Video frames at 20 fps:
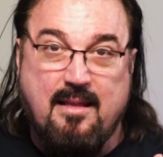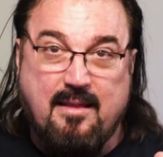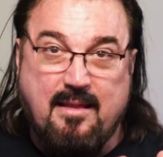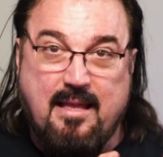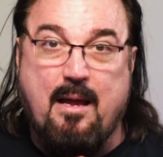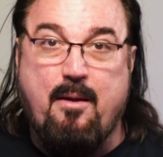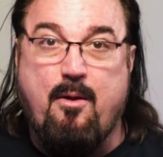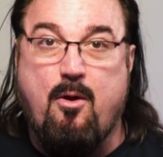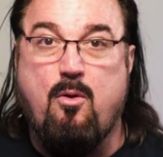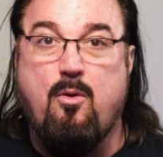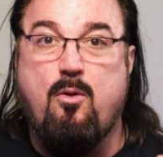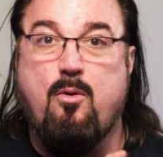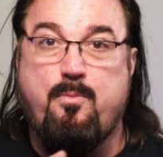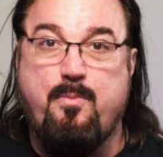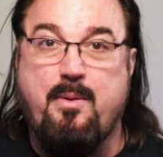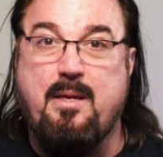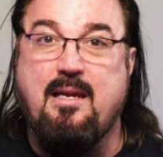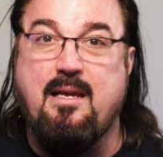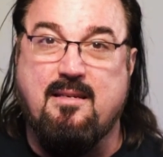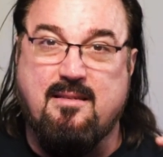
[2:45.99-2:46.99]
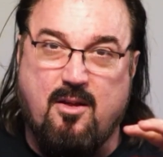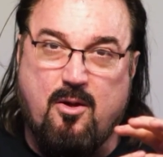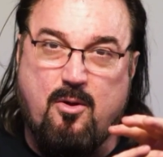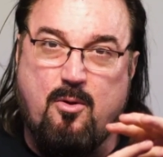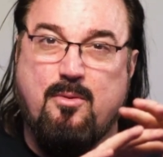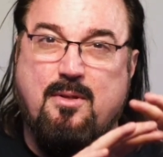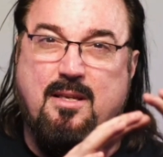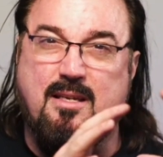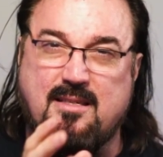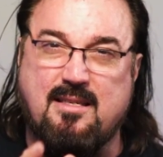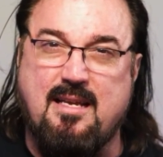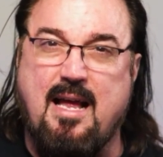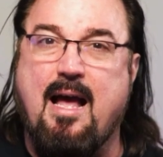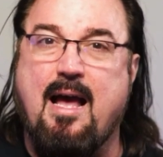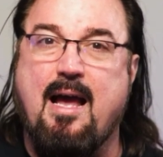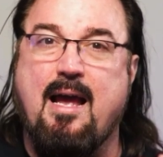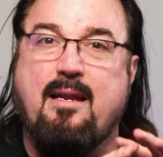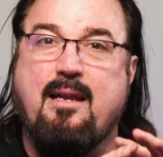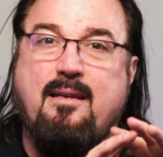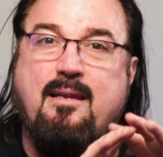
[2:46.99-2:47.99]
That whole piece, the whole
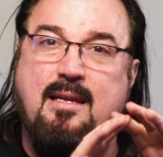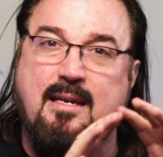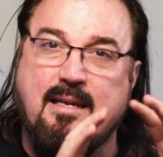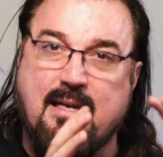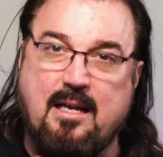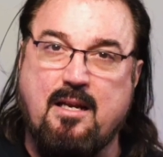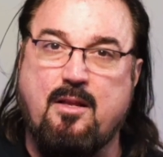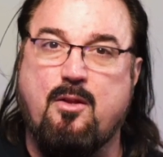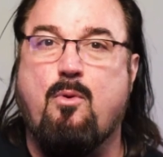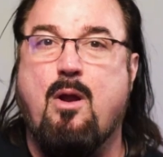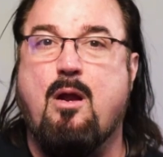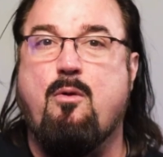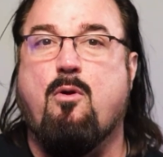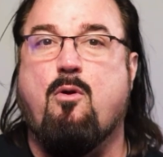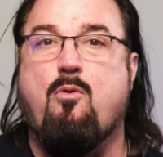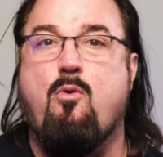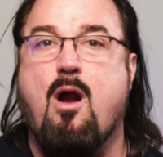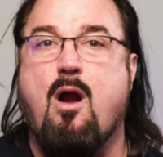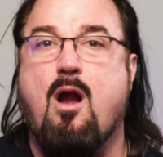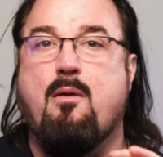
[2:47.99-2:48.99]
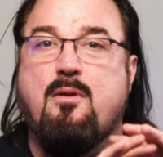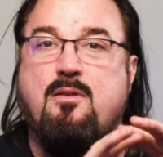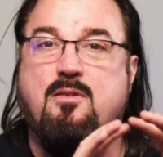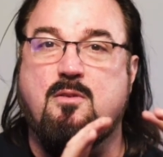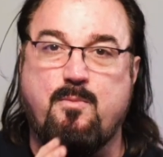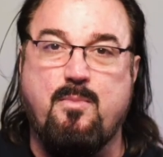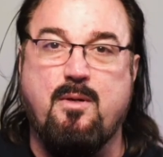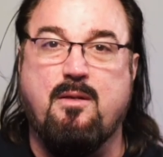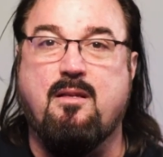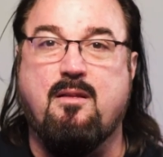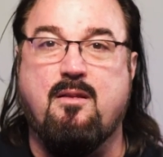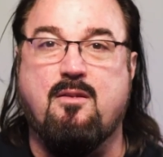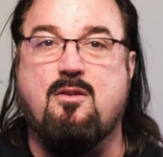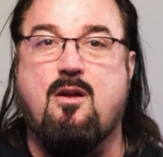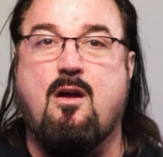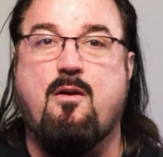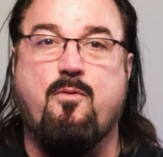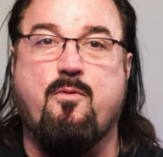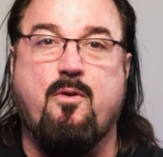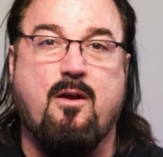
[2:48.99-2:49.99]
design, getting the right requirements, building the
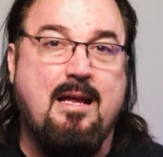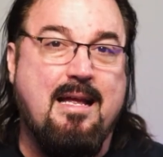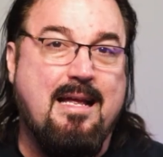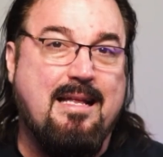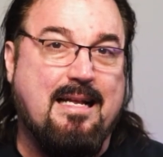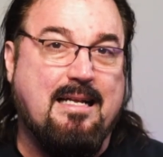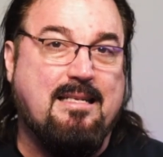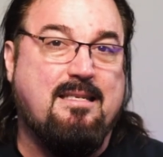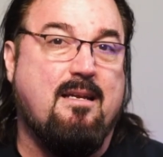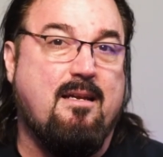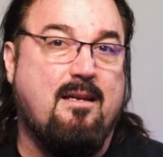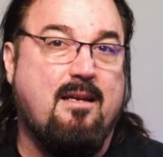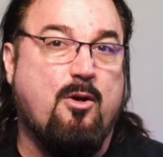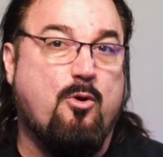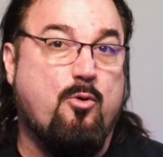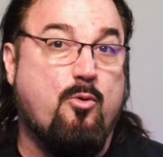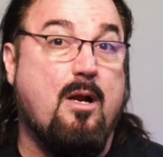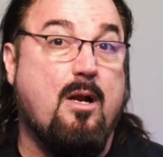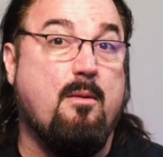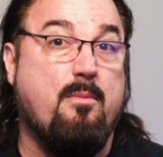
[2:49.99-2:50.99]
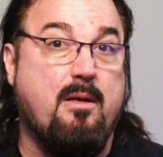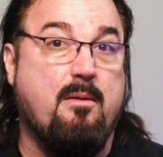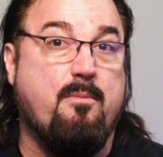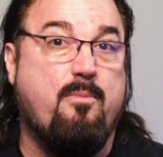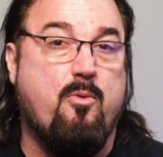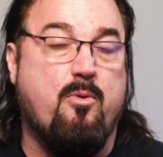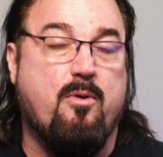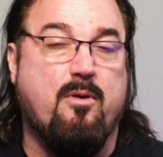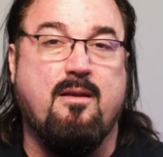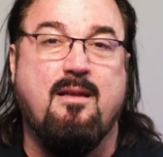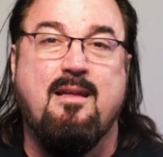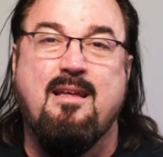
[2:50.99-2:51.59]
software, that's incredibly important.